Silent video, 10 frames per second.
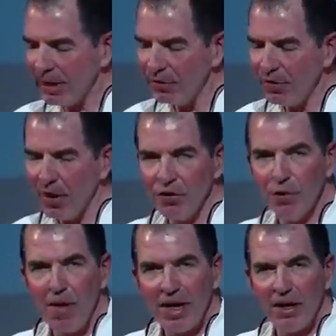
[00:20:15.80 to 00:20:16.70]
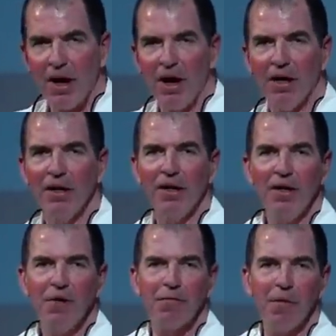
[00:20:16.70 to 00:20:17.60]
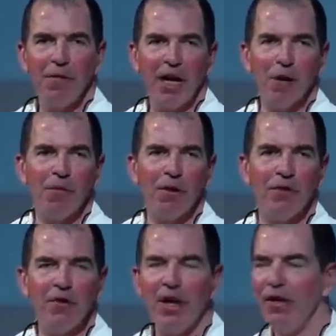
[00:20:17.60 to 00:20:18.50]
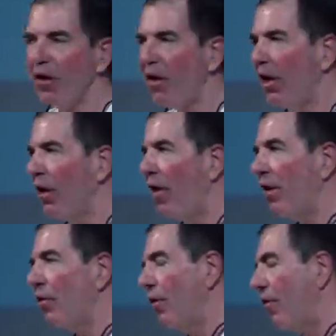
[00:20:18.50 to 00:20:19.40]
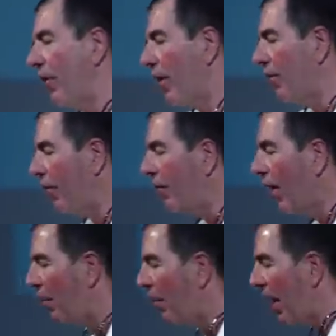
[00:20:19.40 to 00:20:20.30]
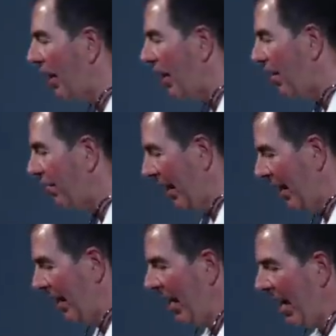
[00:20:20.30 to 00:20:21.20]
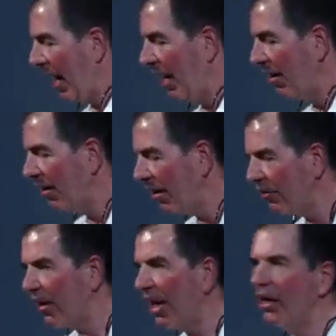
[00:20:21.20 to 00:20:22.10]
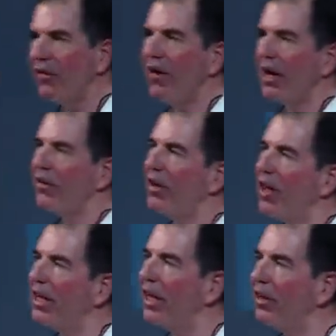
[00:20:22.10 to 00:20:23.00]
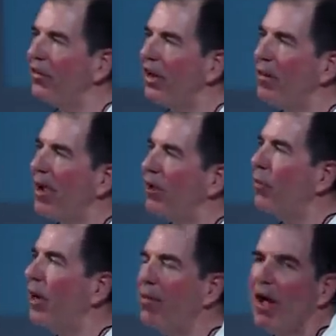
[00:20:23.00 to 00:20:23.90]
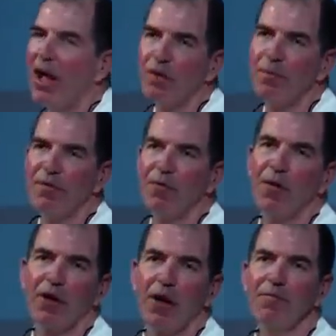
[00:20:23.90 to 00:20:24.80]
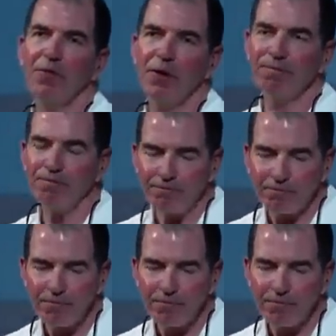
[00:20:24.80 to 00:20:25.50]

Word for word: And so I turned my car from the airport in San Antonio out towards the countryside where I live. And there's an intersection on the interstate about 20 miles before Comfort